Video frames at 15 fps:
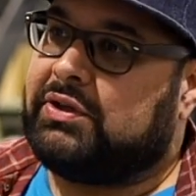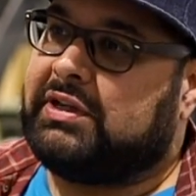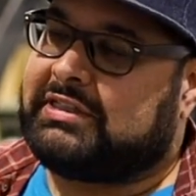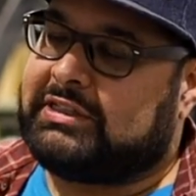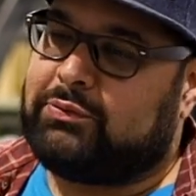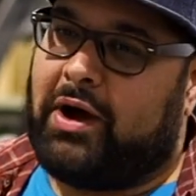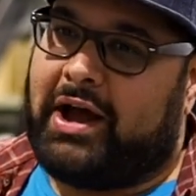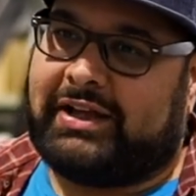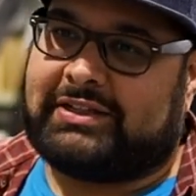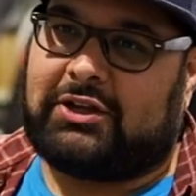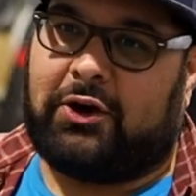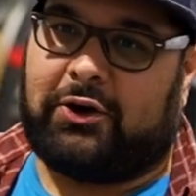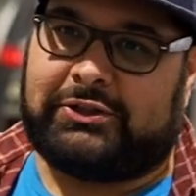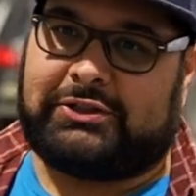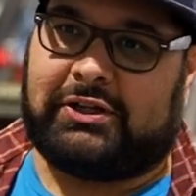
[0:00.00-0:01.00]
So this is why it's
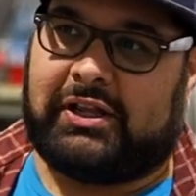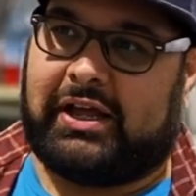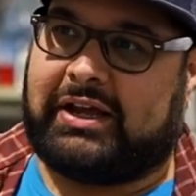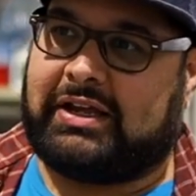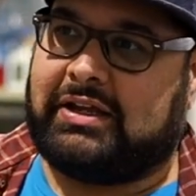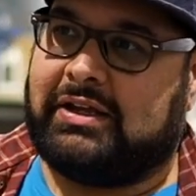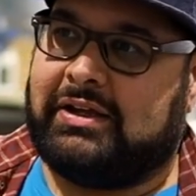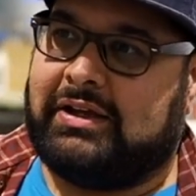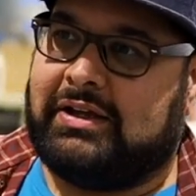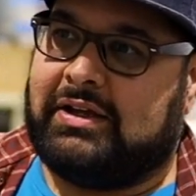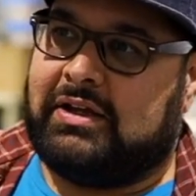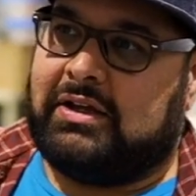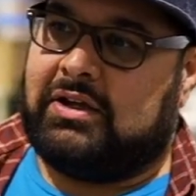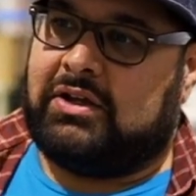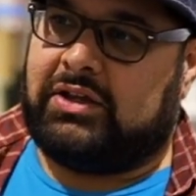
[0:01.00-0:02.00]
hard to
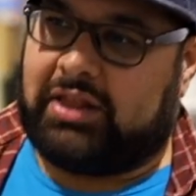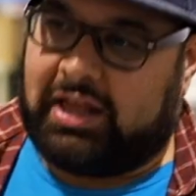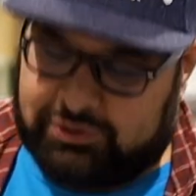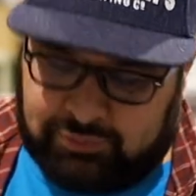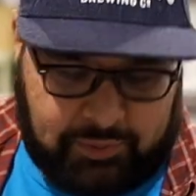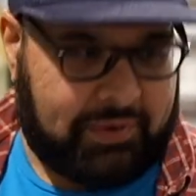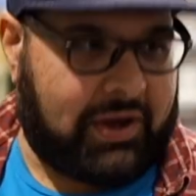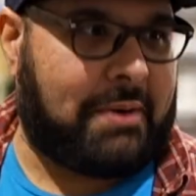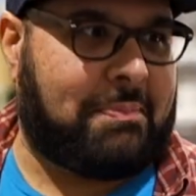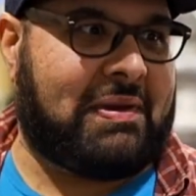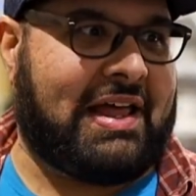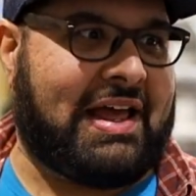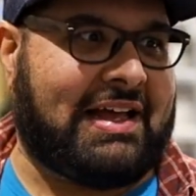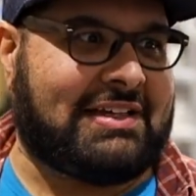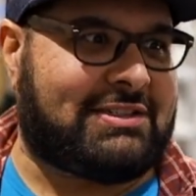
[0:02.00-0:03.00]
that's why we got to
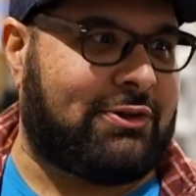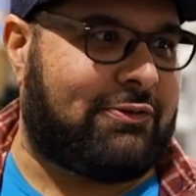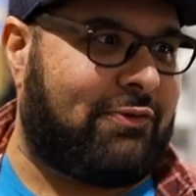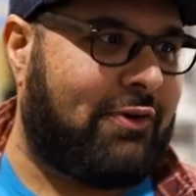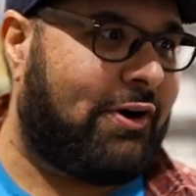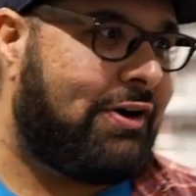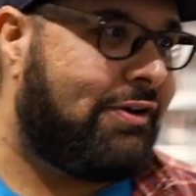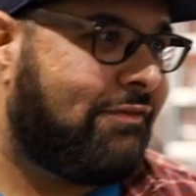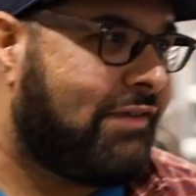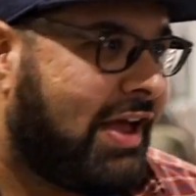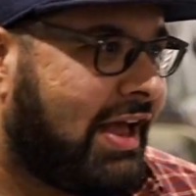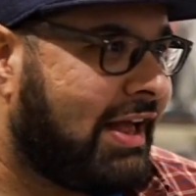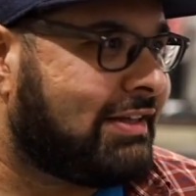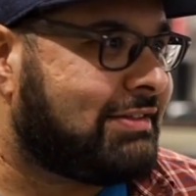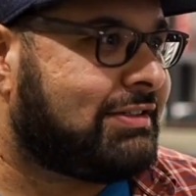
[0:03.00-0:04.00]
plan so far in
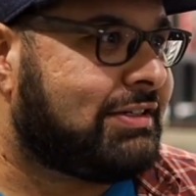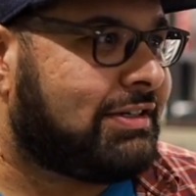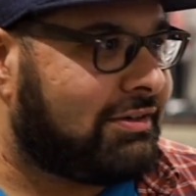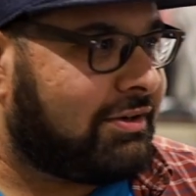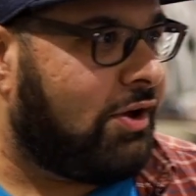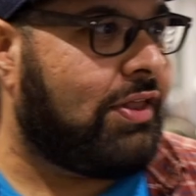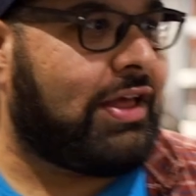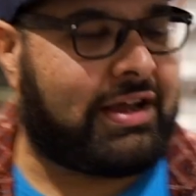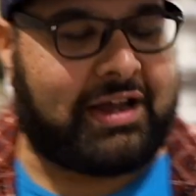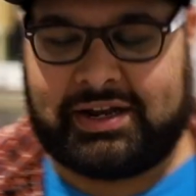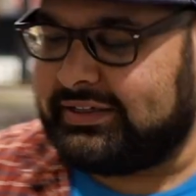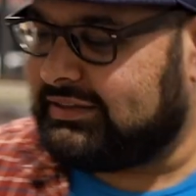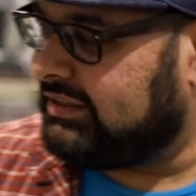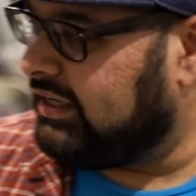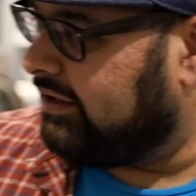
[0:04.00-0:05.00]
advance and all that
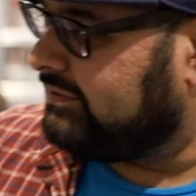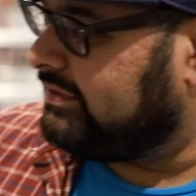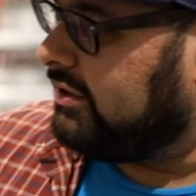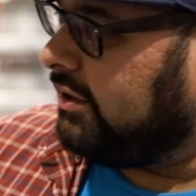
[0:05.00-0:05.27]
kind of stuff.